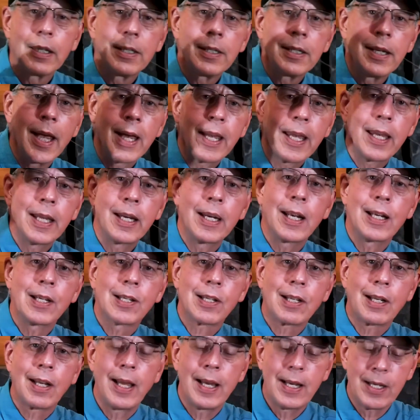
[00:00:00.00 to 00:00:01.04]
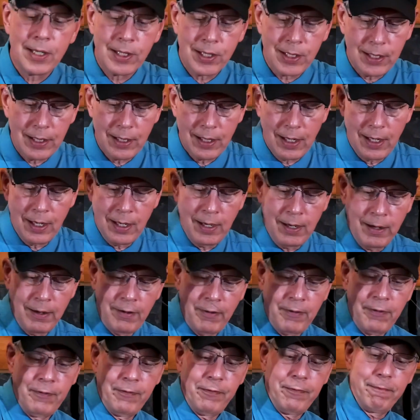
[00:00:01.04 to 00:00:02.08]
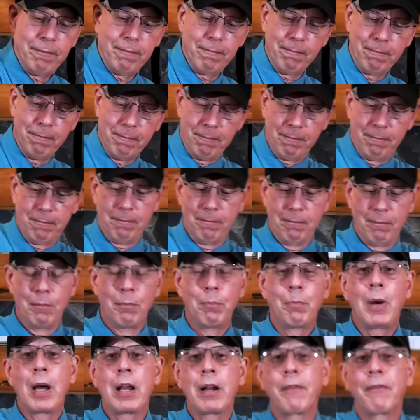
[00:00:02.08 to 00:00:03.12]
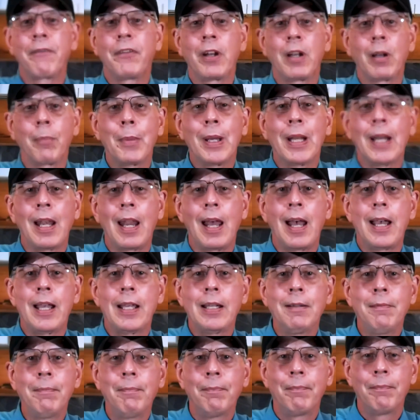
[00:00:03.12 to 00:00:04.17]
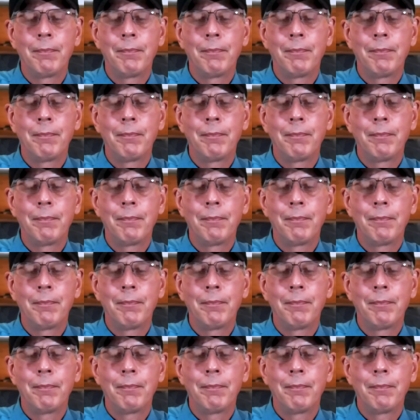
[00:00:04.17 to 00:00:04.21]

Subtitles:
Taking a slice of monofilament line,